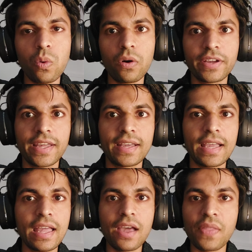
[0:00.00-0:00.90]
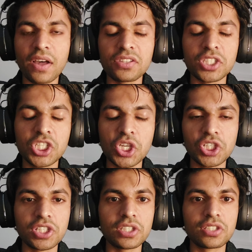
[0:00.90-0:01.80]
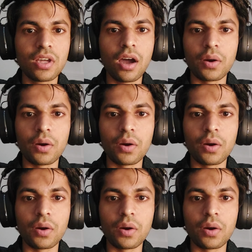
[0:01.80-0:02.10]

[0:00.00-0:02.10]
working in our institutions,